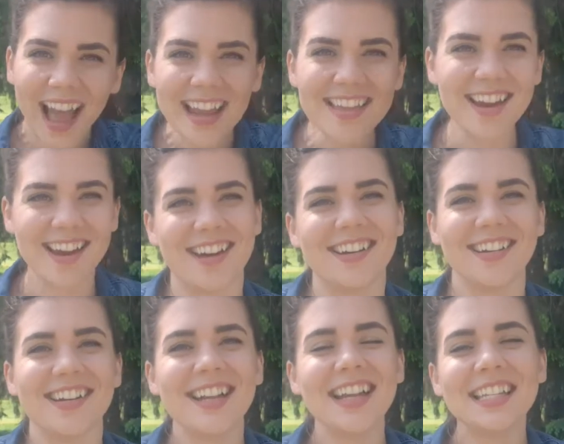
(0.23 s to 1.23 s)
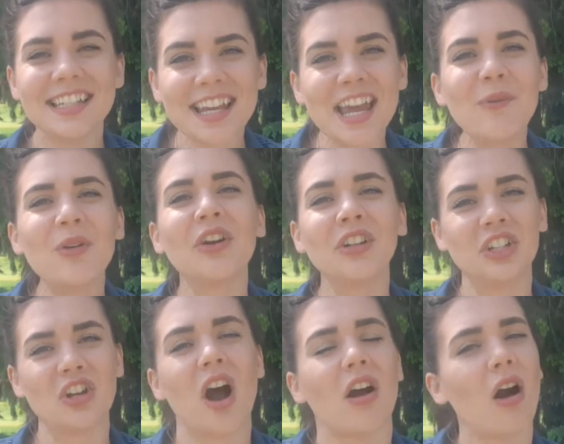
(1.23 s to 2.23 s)
Hi there! Today we are going
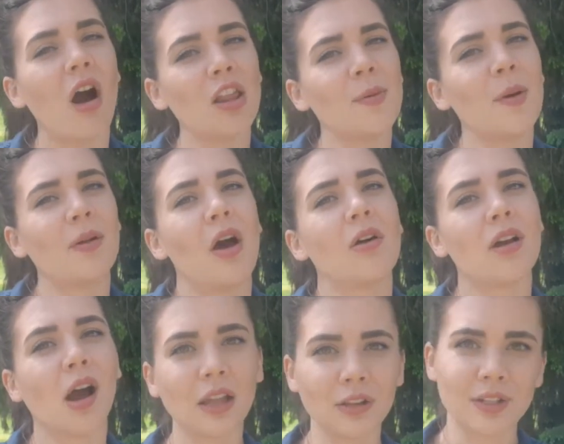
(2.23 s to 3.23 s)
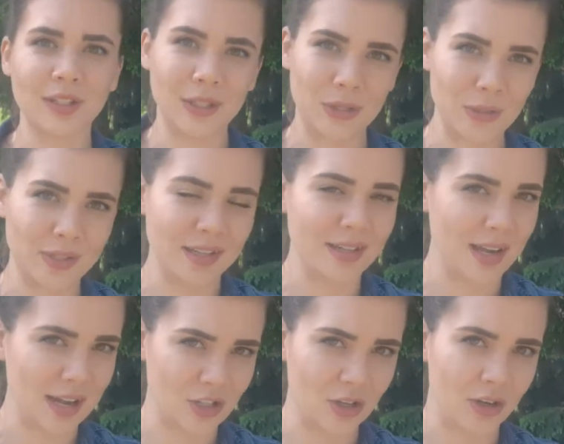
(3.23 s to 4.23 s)
to talk all about how color is used in
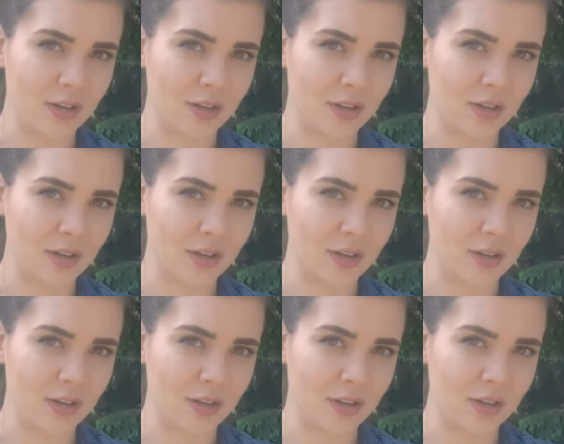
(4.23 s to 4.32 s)
nature,